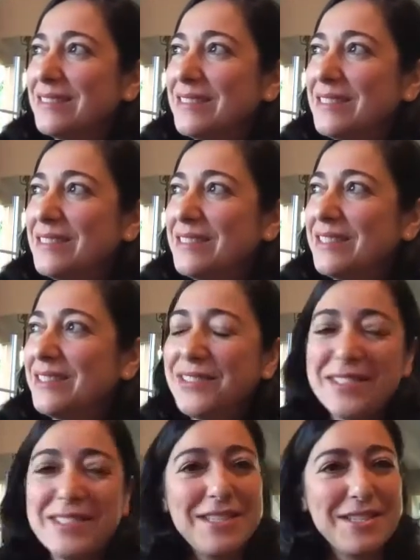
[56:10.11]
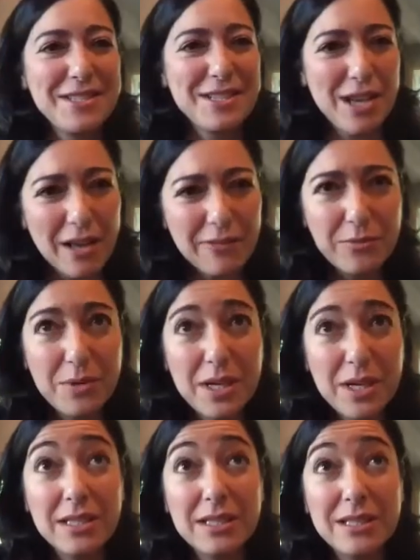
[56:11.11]
this is a tough
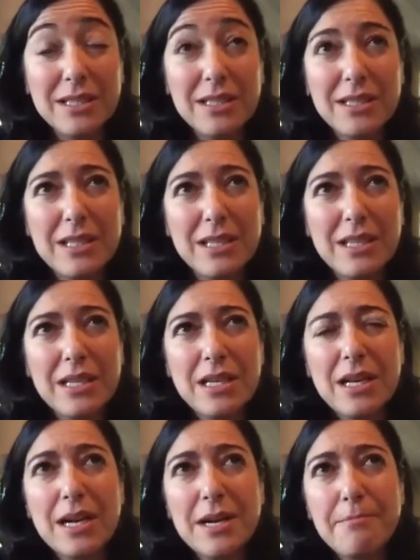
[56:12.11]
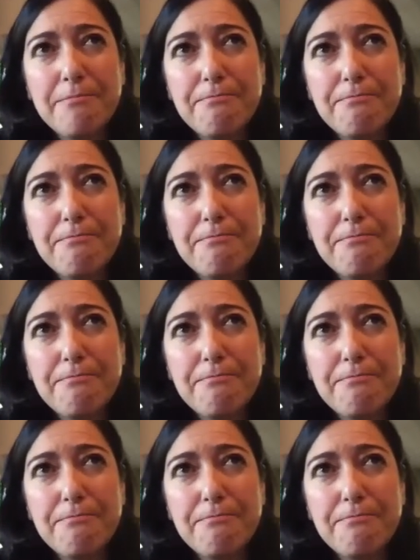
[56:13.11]
one. My